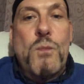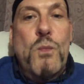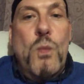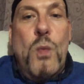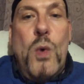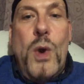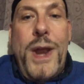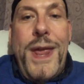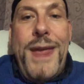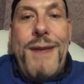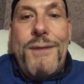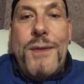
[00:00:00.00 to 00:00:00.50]

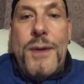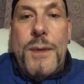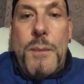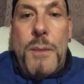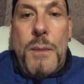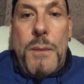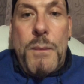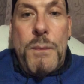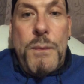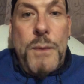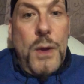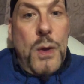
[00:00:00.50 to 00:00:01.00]
whatever
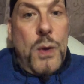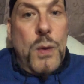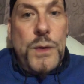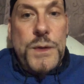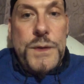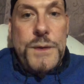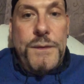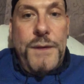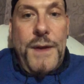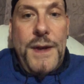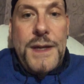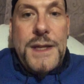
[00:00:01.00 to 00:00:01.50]
the
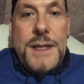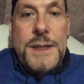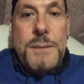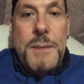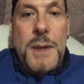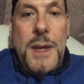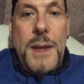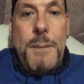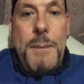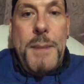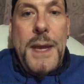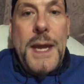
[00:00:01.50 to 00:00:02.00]
causal factors
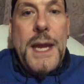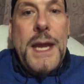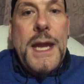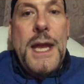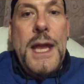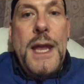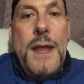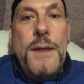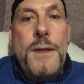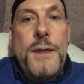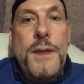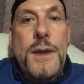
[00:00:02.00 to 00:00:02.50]
might be
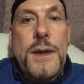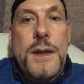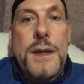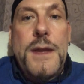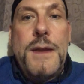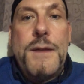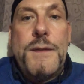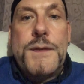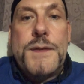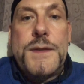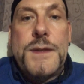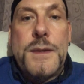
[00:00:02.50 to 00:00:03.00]
that
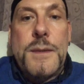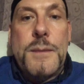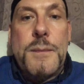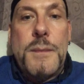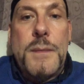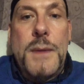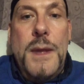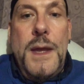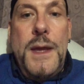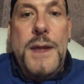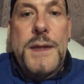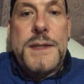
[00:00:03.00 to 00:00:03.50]
gives
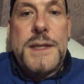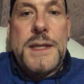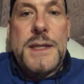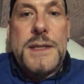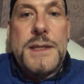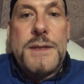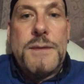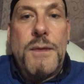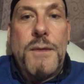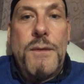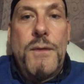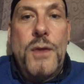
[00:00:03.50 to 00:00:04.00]
them a
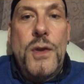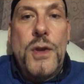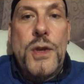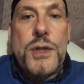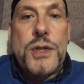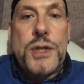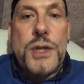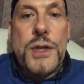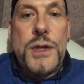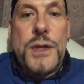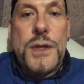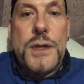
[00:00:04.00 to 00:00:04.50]
sense of
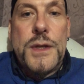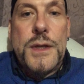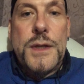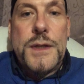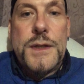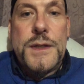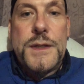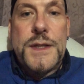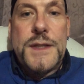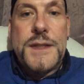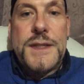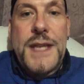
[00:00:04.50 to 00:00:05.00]
aversion
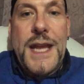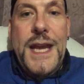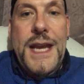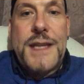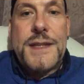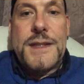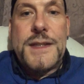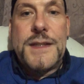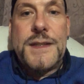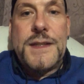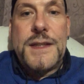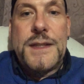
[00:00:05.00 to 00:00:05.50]
to
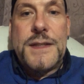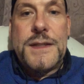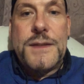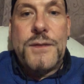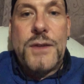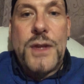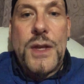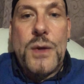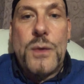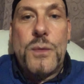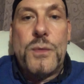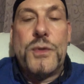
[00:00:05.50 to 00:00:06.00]
sex and a sense
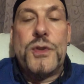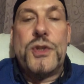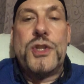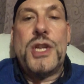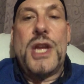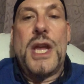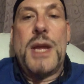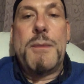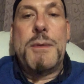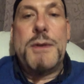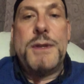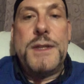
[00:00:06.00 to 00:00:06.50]
of guilt and
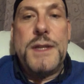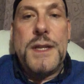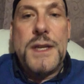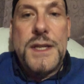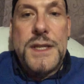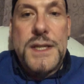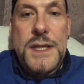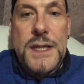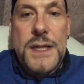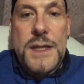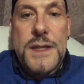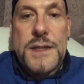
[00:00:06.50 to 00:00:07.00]
shame and
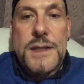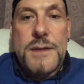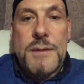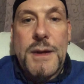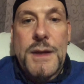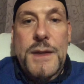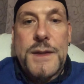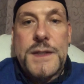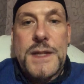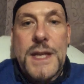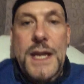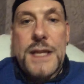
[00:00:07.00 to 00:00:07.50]
dirtiness
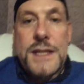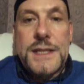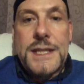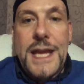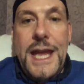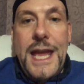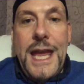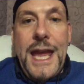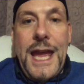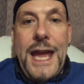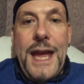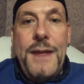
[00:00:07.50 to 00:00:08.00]
around sex,
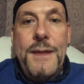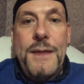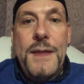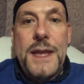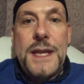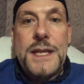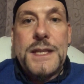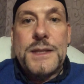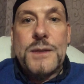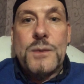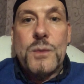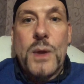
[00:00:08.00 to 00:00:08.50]
and
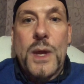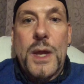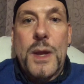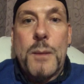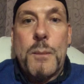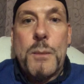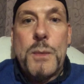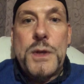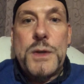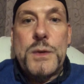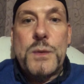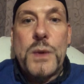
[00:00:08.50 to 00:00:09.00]
they
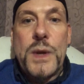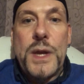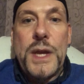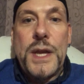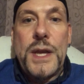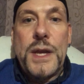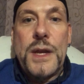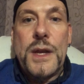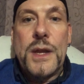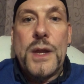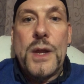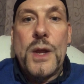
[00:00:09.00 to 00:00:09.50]
swing
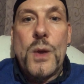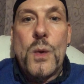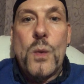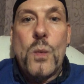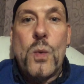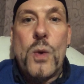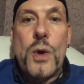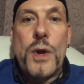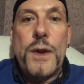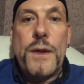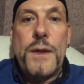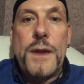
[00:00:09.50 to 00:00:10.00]
between
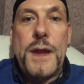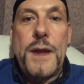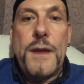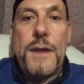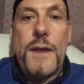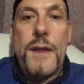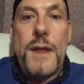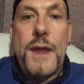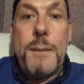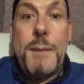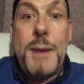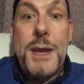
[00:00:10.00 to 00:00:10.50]
one and the
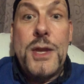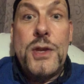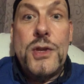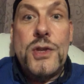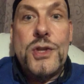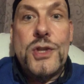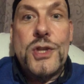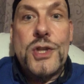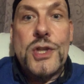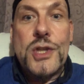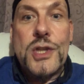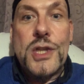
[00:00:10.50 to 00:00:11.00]
other. They
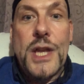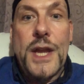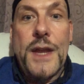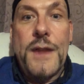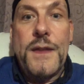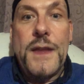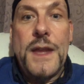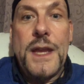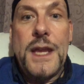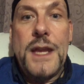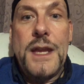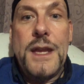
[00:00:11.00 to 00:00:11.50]
binge,
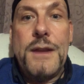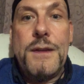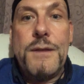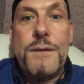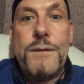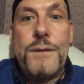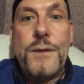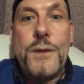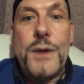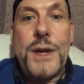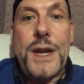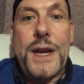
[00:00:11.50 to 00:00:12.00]
like the
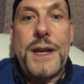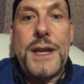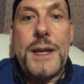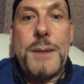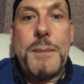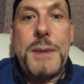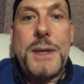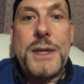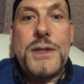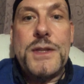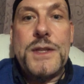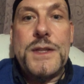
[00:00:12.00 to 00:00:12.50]
food
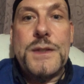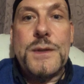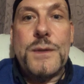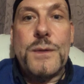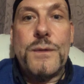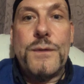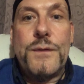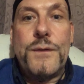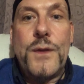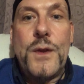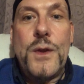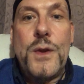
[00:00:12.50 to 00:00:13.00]
addict binges
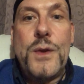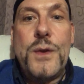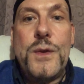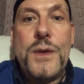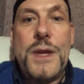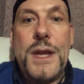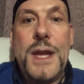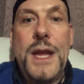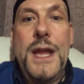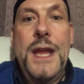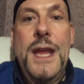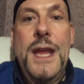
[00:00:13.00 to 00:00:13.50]
on
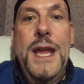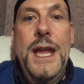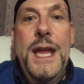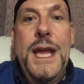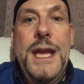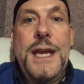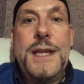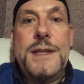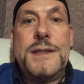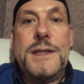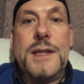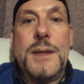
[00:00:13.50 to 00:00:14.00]
food,
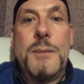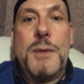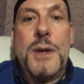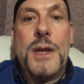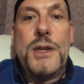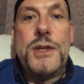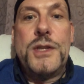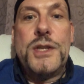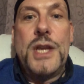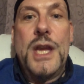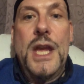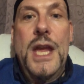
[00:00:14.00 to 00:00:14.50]
eats too
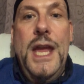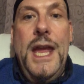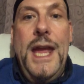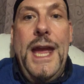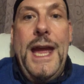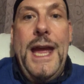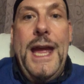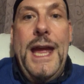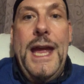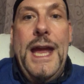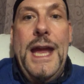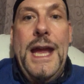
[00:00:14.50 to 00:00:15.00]
much,
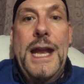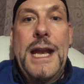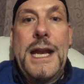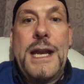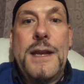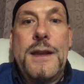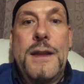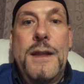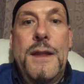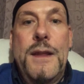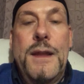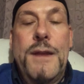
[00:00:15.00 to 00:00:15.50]

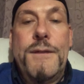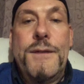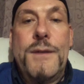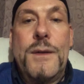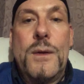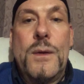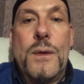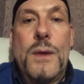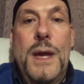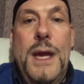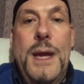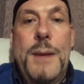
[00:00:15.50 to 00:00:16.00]
and then they
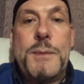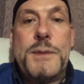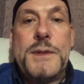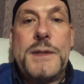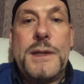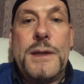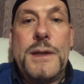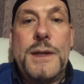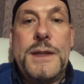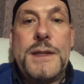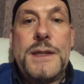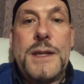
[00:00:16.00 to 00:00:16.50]
feel
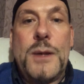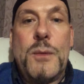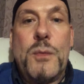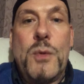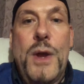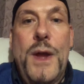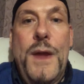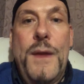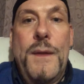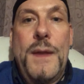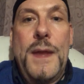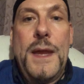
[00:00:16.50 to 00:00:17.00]
absolutely
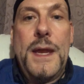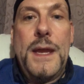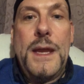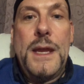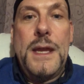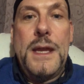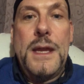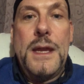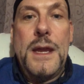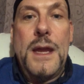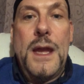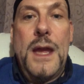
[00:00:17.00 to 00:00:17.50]
terrible, and
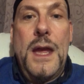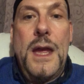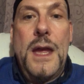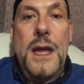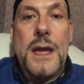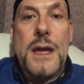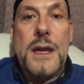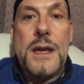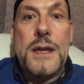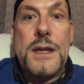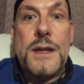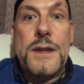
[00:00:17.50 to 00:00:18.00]
they
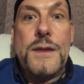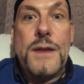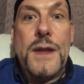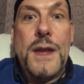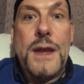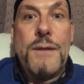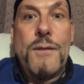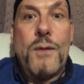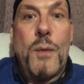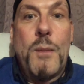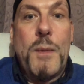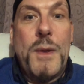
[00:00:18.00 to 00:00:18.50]

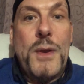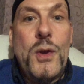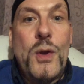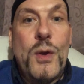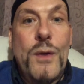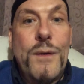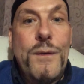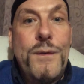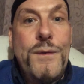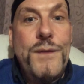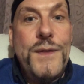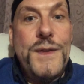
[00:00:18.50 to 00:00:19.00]
vomit.
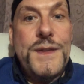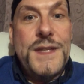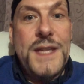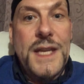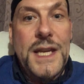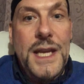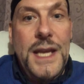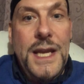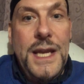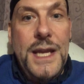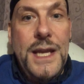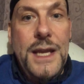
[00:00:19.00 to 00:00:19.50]
Not
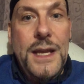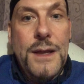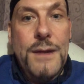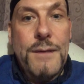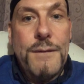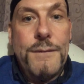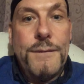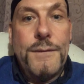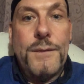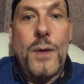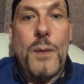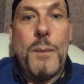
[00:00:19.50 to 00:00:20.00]
physically
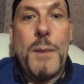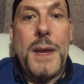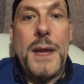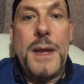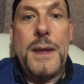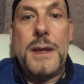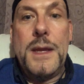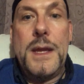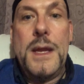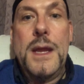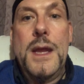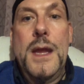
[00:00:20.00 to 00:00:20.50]
vomit,
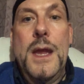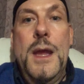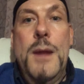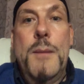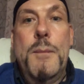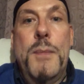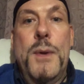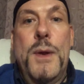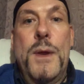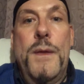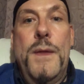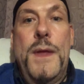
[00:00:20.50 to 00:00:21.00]

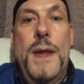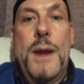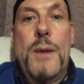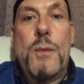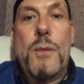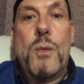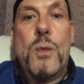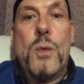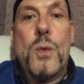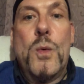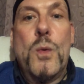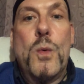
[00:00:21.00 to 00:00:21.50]
but they
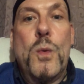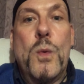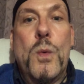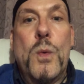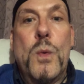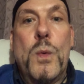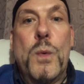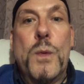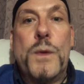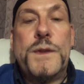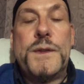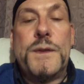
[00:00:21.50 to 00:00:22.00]

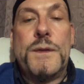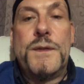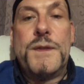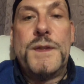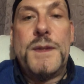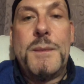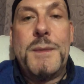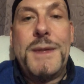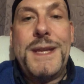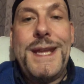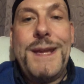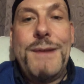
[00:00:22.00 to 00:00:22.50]
will. So if
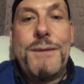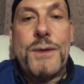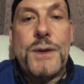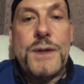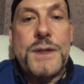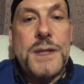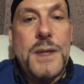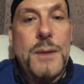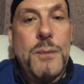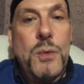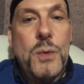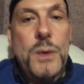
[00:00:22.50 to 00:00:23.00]
somebody, for
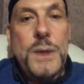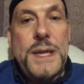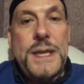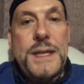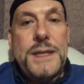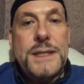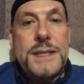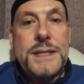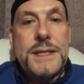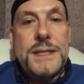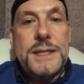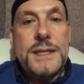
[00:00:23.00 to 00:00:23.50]
example,
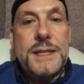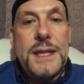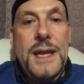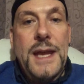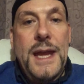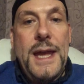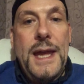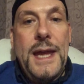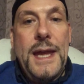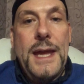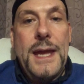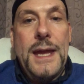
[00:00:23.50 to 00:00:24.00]
is
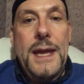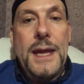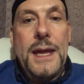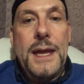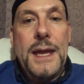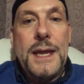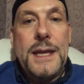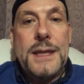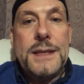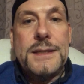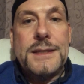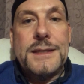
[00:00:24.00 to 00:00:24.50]

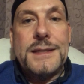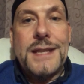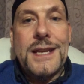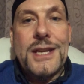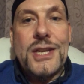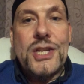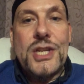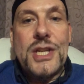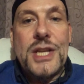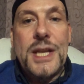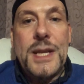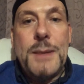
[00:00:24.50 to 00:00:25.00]

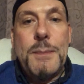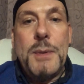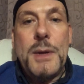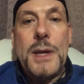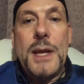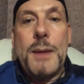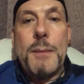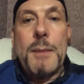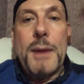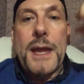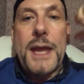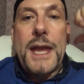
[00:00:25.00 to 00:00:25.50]
sexually
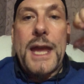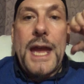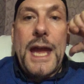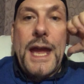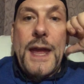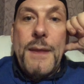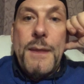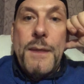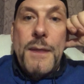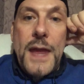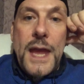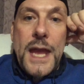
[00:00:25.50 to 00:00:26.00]
bulimic
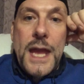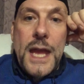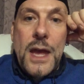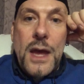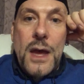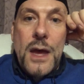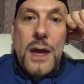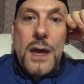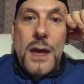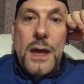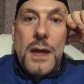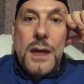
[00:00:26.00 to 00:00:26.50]
and they
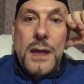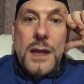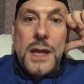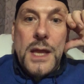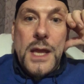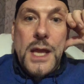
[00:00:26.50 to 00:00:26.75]
are